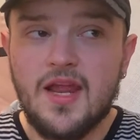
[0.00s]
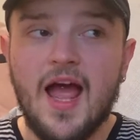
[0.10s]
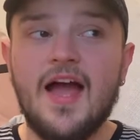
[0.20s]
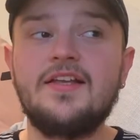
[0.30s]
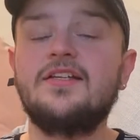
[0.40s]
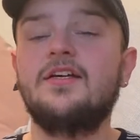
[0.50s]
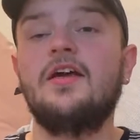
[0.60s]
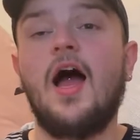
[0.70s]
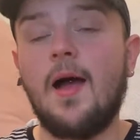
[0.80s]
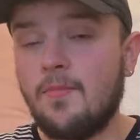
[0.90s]
And
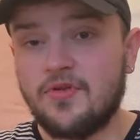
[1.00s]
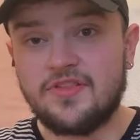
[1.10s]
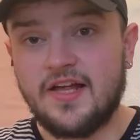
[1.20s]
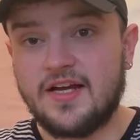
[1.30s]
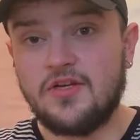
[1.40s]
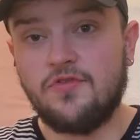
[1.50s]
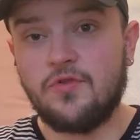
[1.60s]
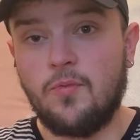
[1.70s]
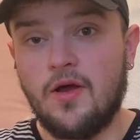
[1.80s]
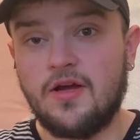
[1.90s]
I'm not slagging off
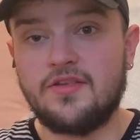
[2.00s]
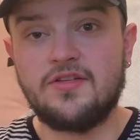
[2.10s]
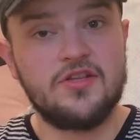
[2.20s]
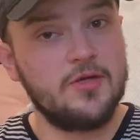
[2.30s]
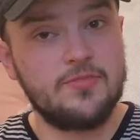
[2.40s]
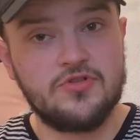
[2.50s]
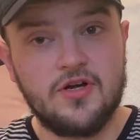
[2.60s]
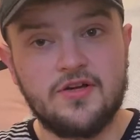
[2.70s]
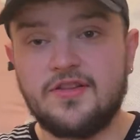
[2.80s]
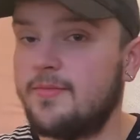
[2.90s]
the workers in
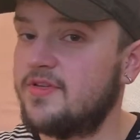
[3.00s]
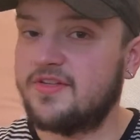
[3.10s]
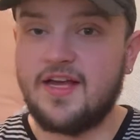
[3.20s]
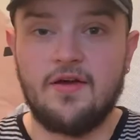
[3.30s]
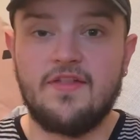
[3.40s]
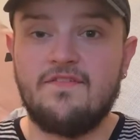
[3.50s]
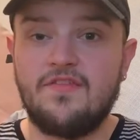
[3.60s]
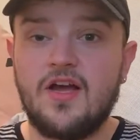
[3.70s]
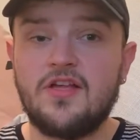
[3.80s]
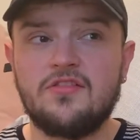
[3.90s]
Superdrug, so let me just get out there
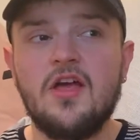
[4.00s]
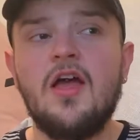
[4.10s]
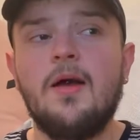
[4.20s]
first.